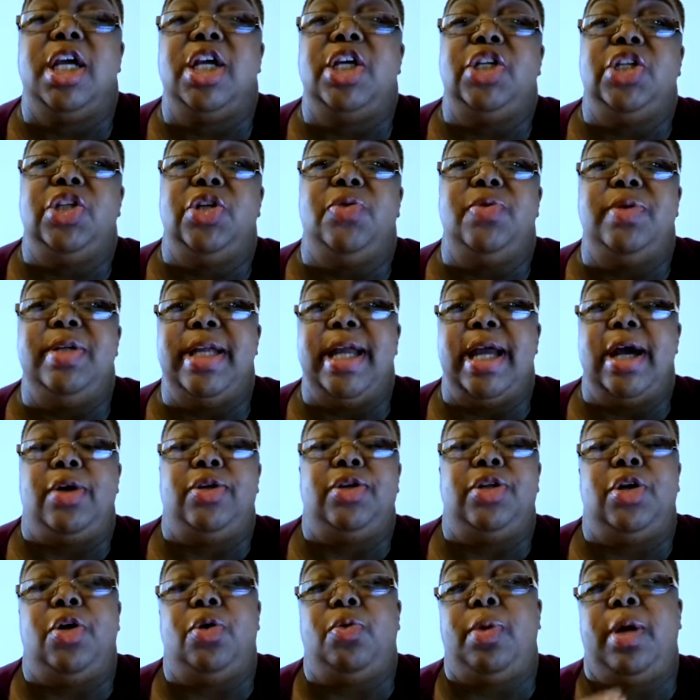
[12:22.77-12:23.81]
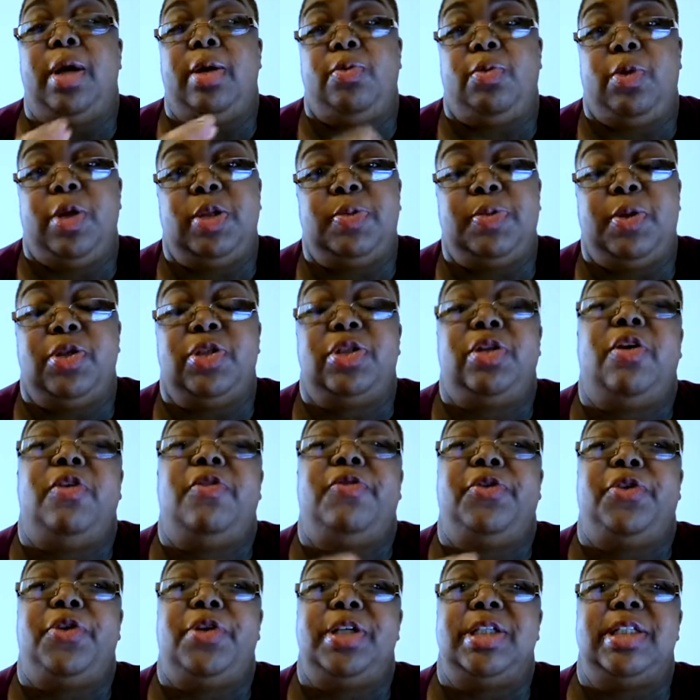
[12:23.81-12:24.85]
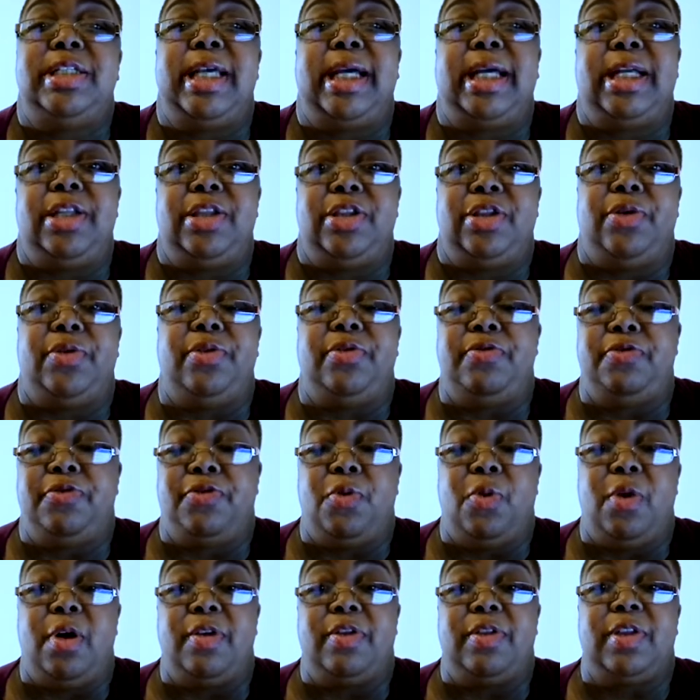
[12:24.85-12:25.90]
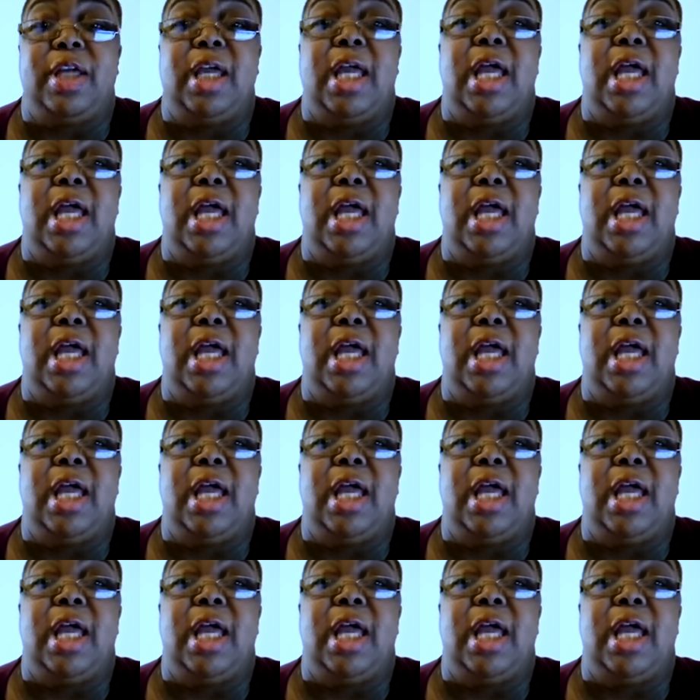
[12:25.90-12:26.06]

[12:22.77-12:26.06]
you now know, well, we're supposed to go first, second, third, and fourth.